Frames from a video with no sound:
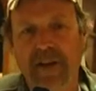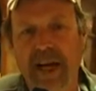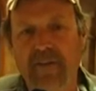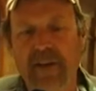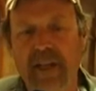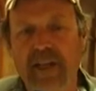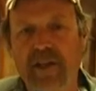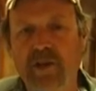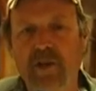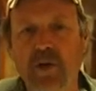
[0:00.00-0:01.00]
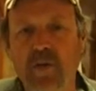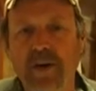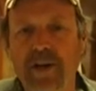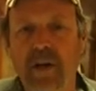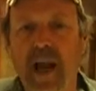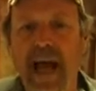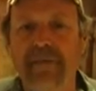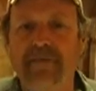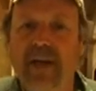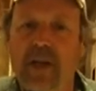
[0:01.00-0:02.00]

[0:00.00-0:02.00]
in everything that you do in your life.